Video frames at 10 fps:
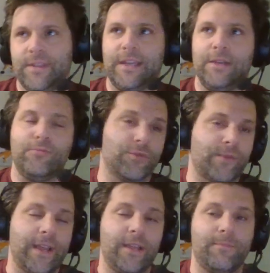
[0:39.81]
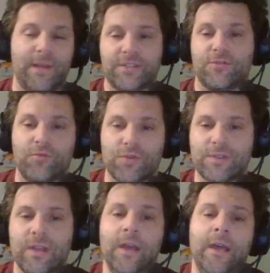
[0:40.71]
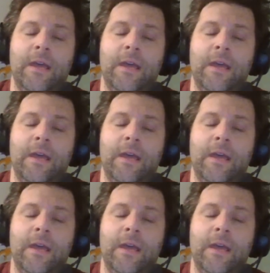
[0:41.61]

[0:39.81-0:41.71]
they would rank best to worst.